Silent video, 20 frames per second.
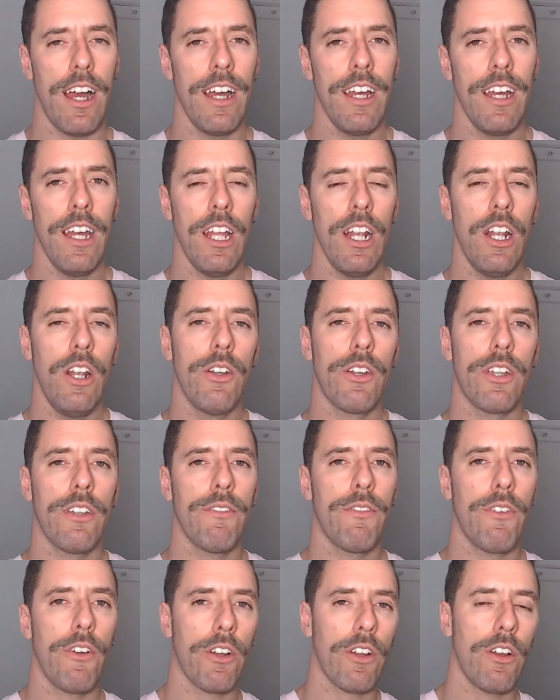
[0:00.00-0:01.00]
looking
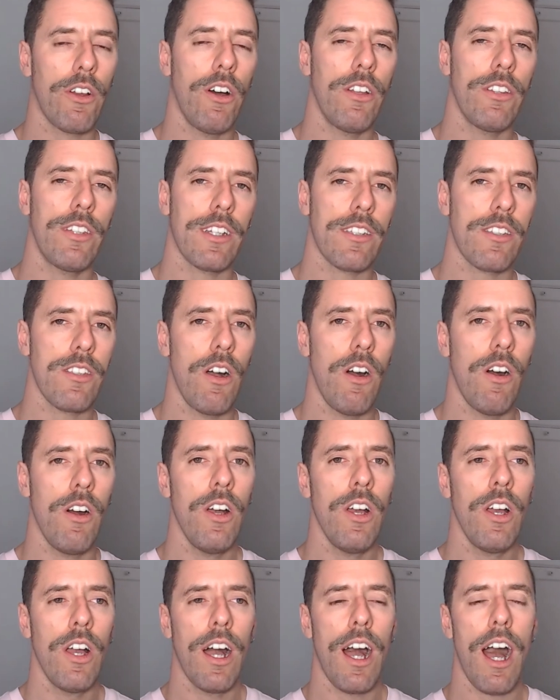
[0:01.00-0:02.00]
for context. So
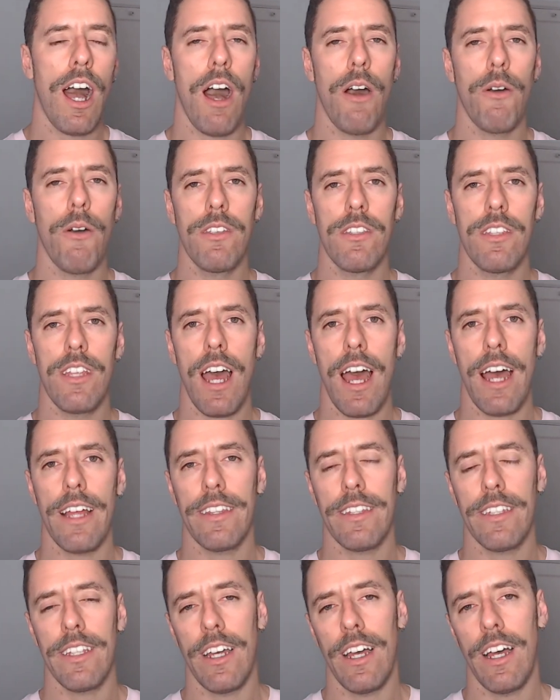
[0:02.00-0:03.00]
how is
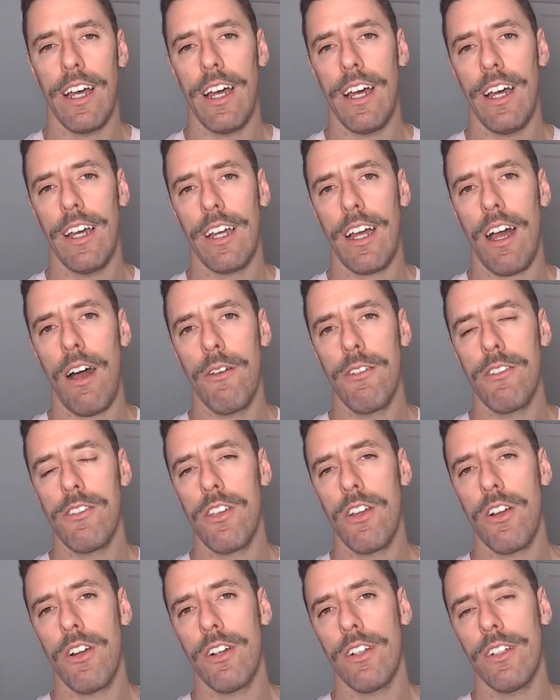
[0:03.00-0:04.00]
that? How is
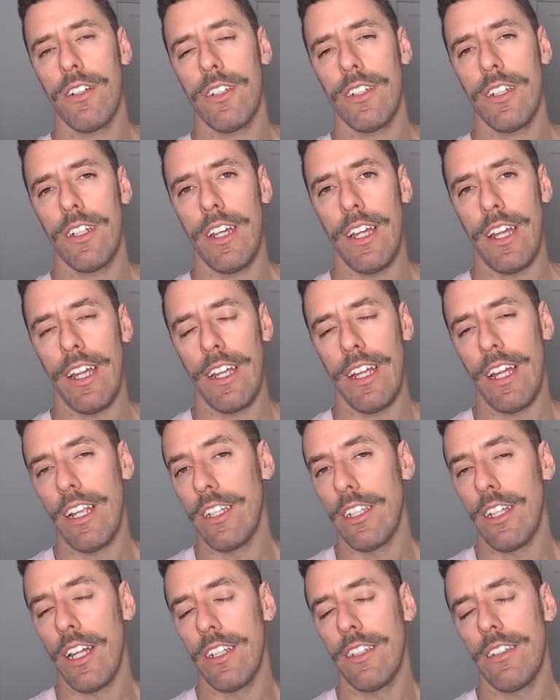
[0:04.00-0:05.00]
your
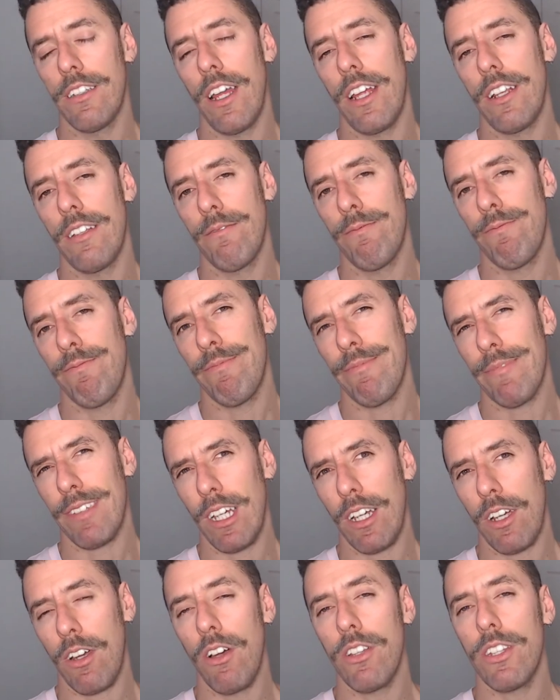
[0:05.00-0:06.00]
and
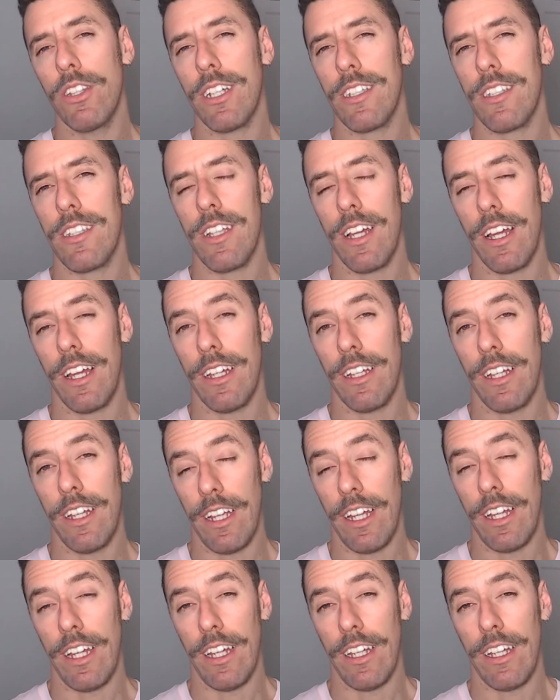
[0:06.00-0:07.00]
context
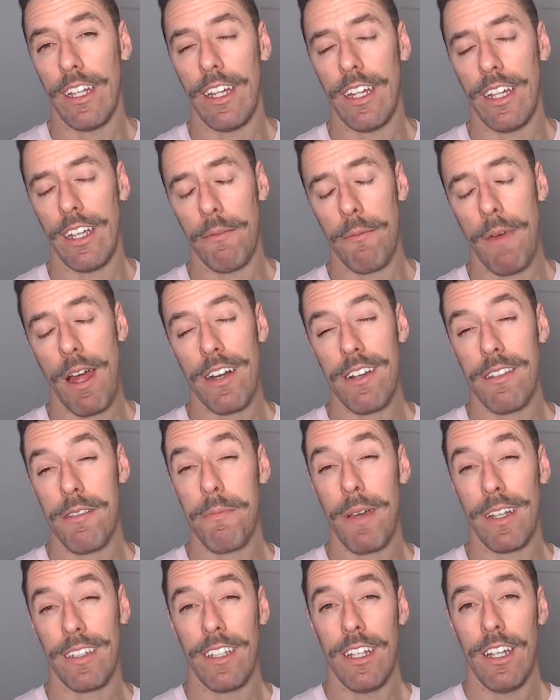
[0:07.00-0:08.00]
matters,
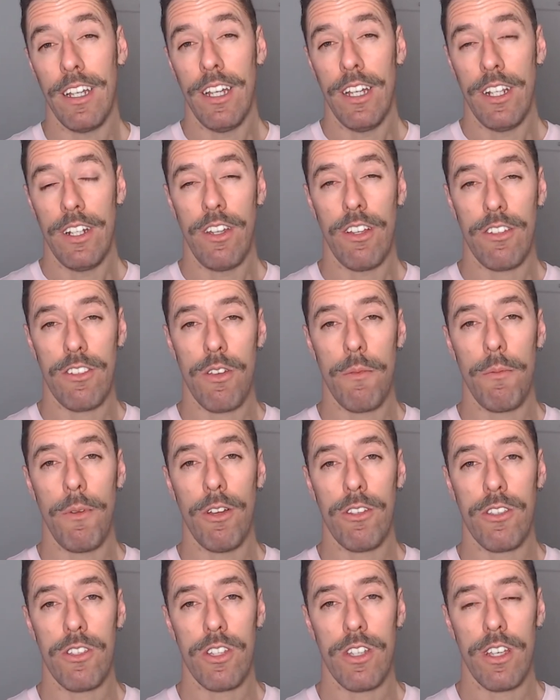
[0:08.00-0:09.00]
but not so
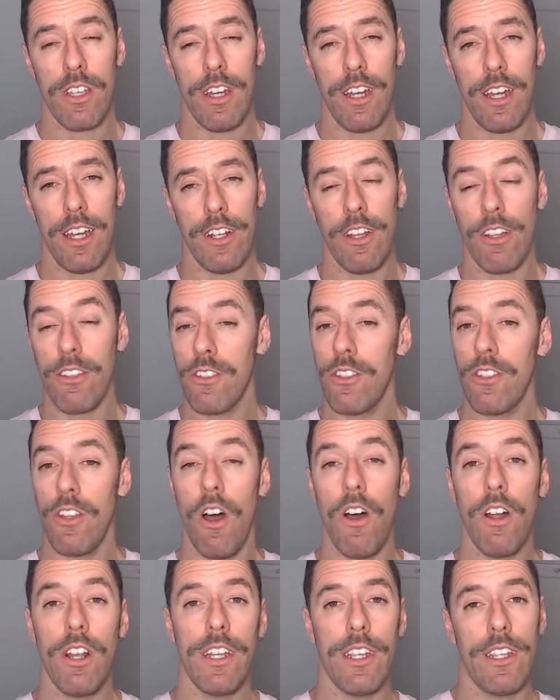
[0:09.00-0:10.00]
much. Not
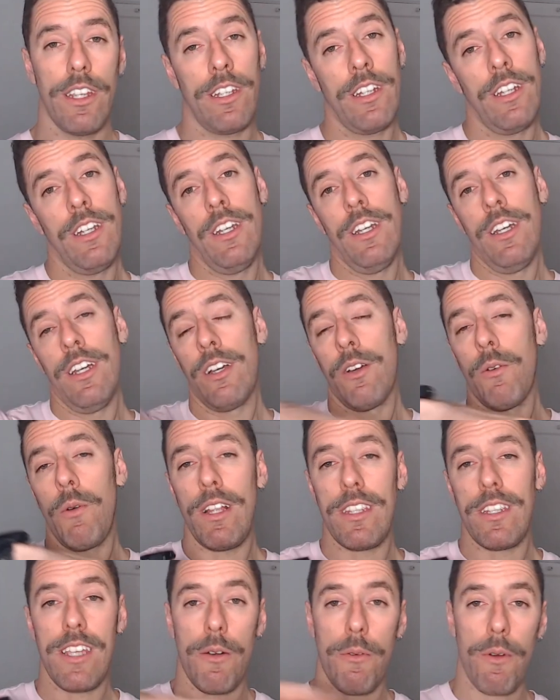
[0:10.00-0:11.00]
only
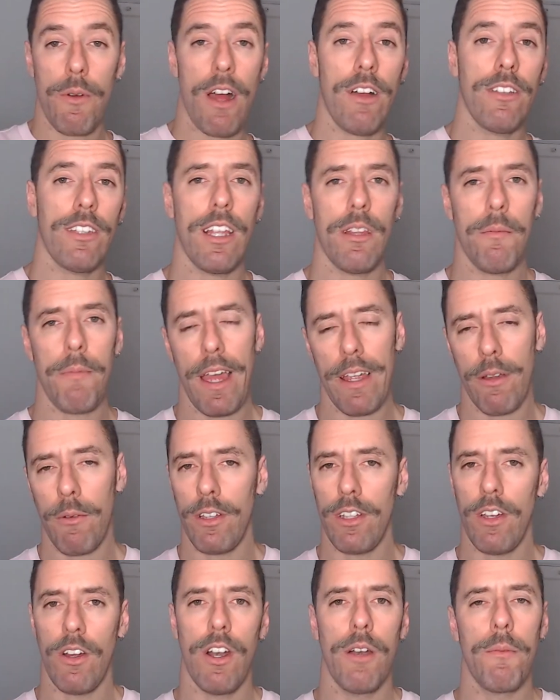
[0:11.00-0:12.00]
what's around that bike, what
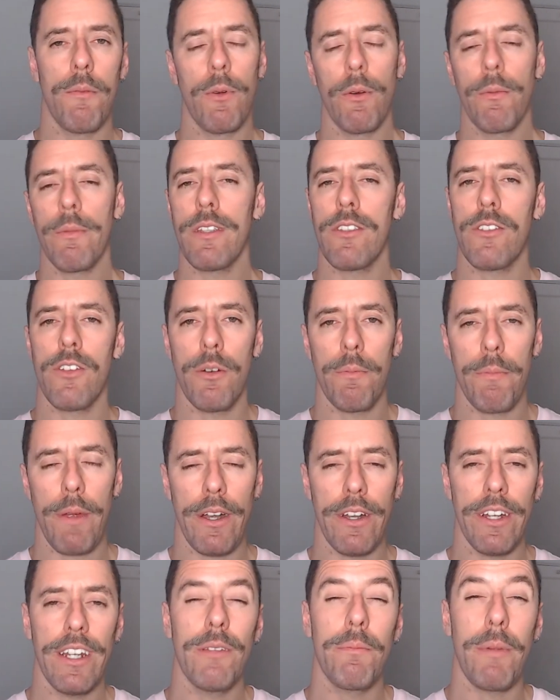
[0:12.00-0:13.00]
other movements you're
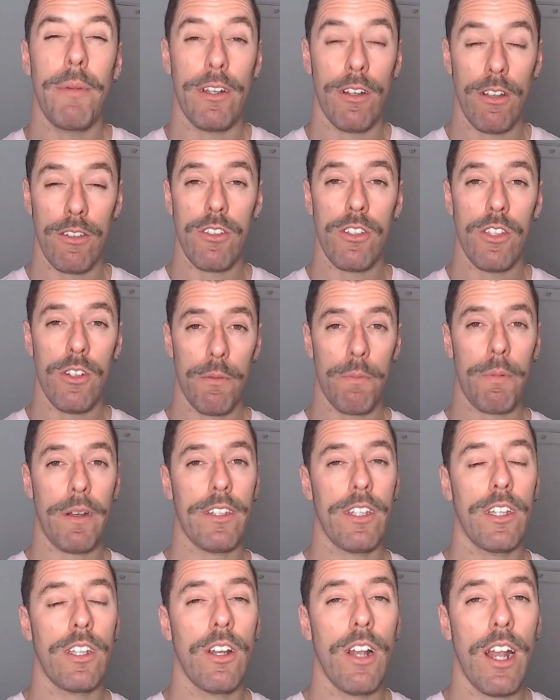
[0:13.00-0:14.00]
pairing it, but also your
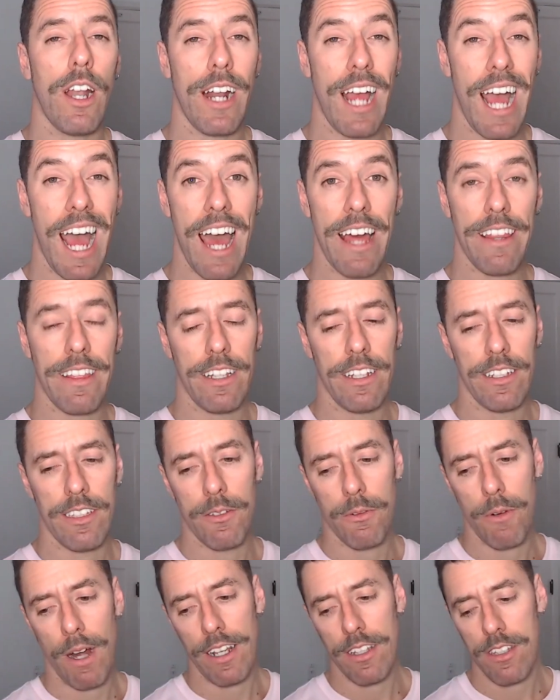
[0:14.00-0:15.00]
particular athlete,
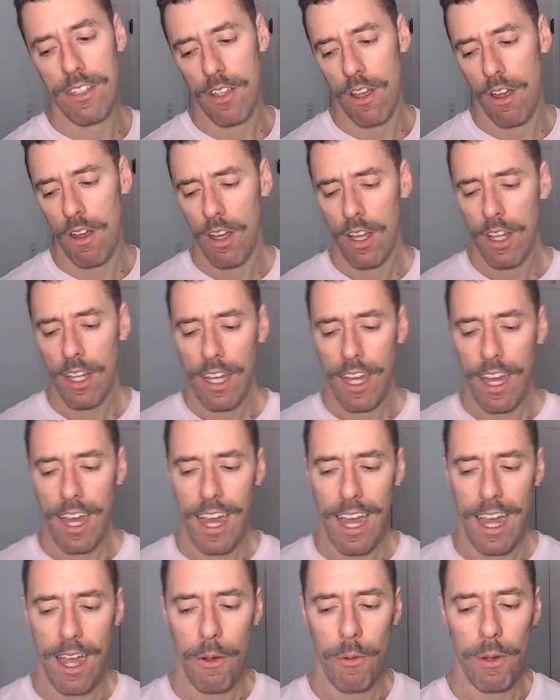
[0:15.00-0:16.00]
right? So
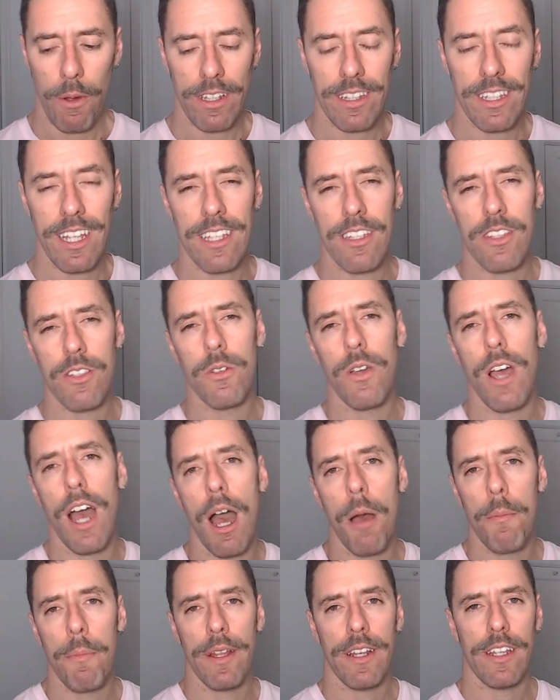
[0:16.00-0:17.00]
what tends to
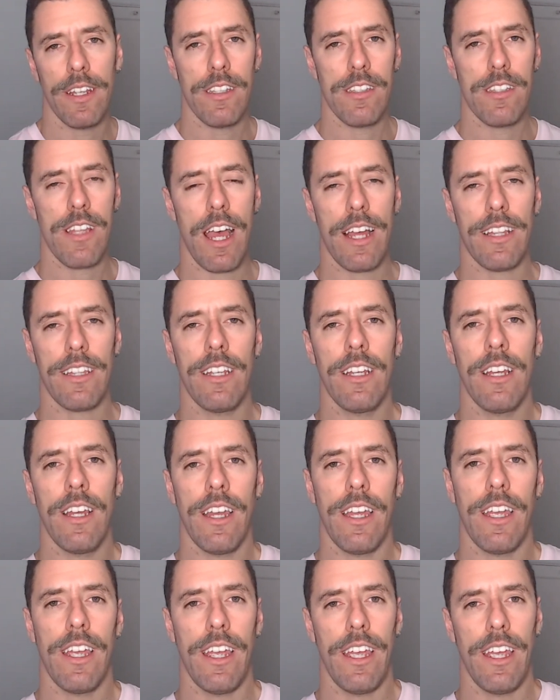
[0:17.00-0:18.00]
happen is that
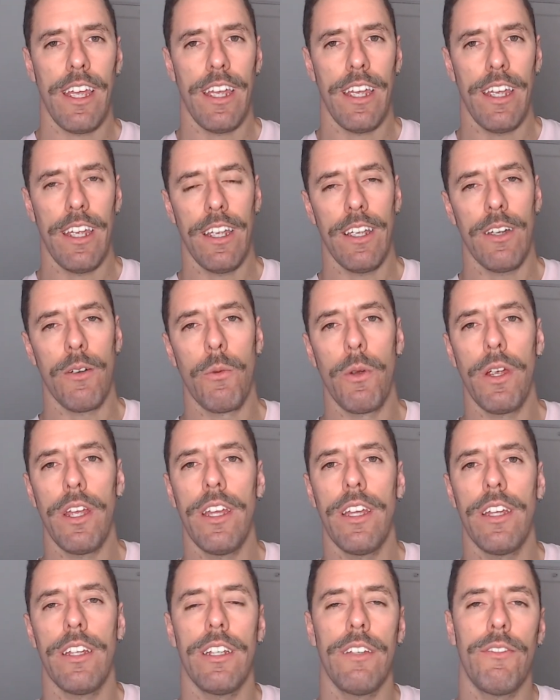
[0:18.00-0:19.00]

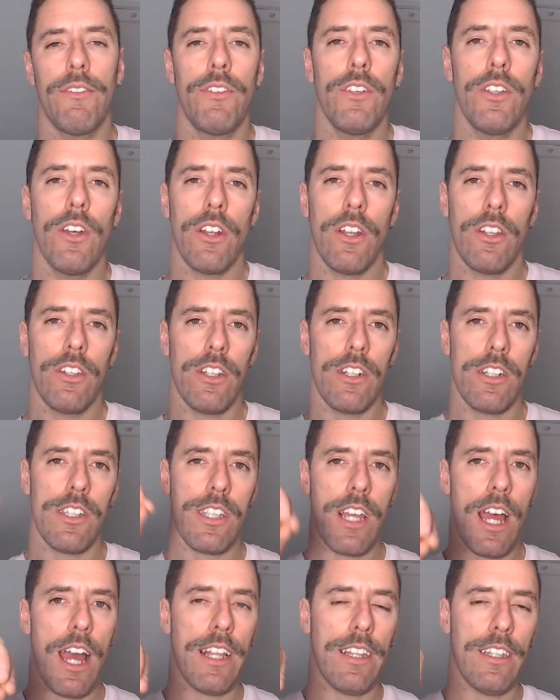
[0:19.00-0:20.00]
if you don't
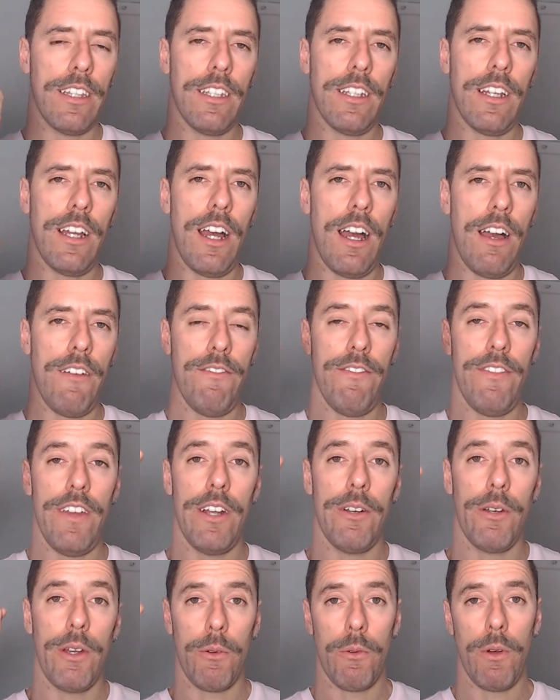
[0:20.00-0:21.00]
understand
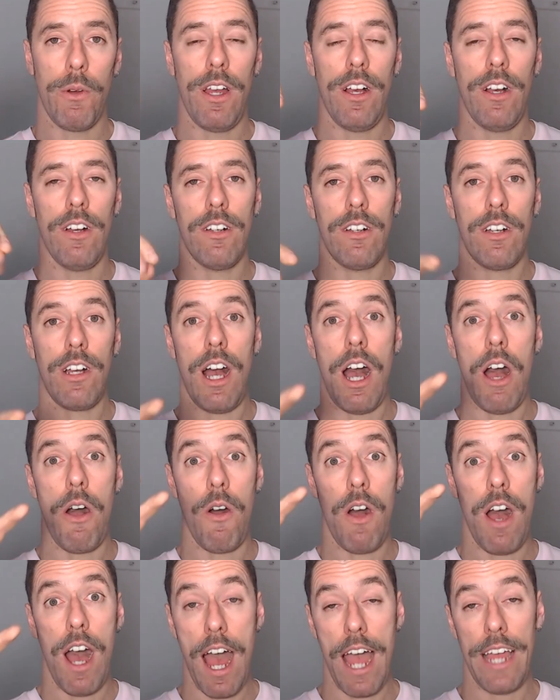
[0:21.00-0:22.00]
very well how
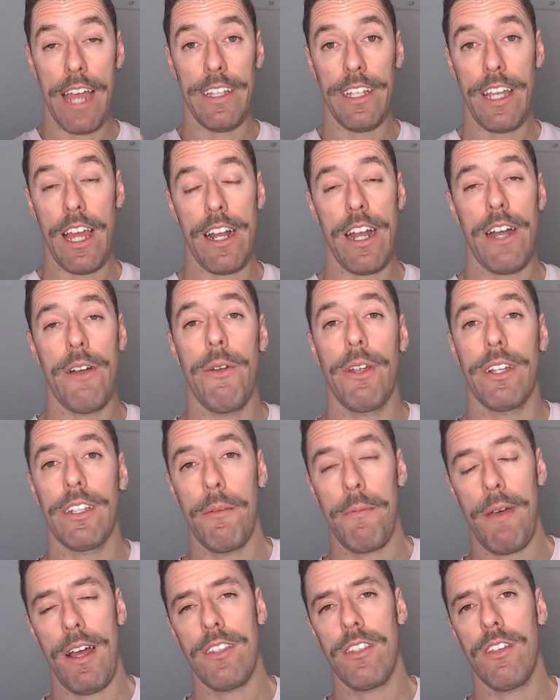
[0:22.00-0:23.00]
high the anaerobic
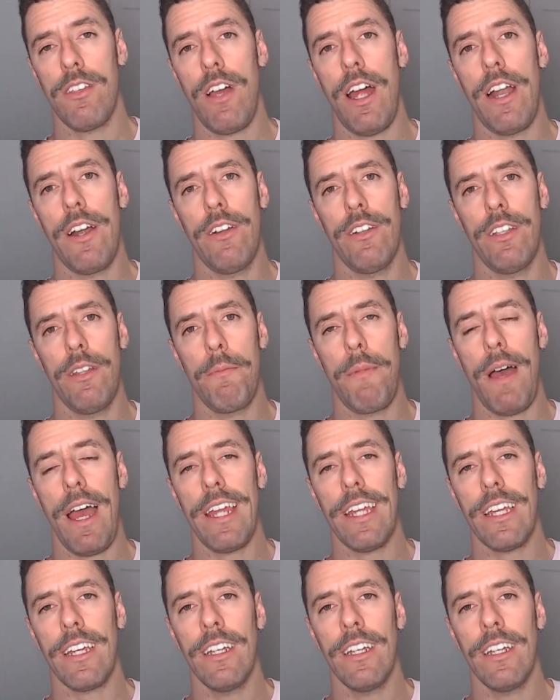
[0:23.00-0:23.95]
demands are on the bike,